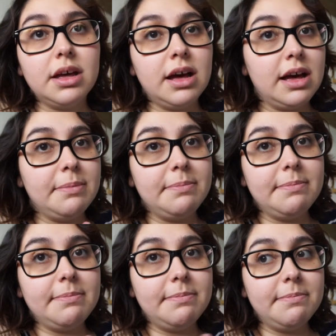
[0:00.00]

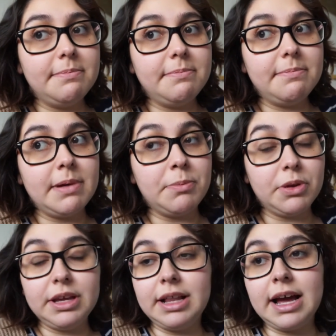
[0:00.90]
um, I'm
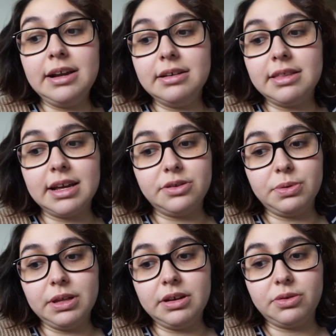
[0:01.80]
really glad that it's
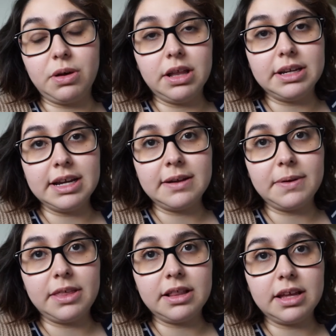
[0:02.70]
really good quality and
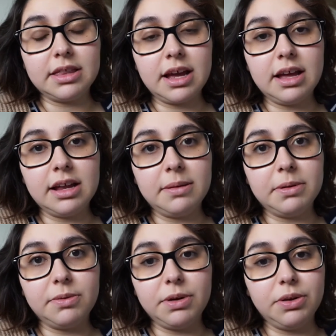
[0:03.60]
everything like that, and I'm
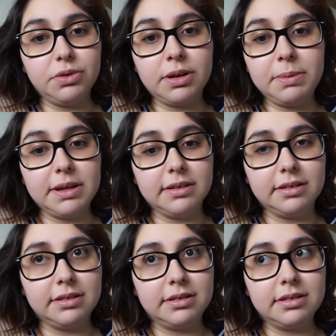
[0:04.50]
gonna reuse it,
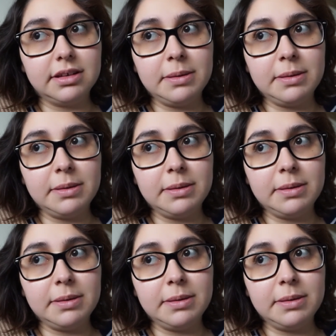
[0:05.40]
because,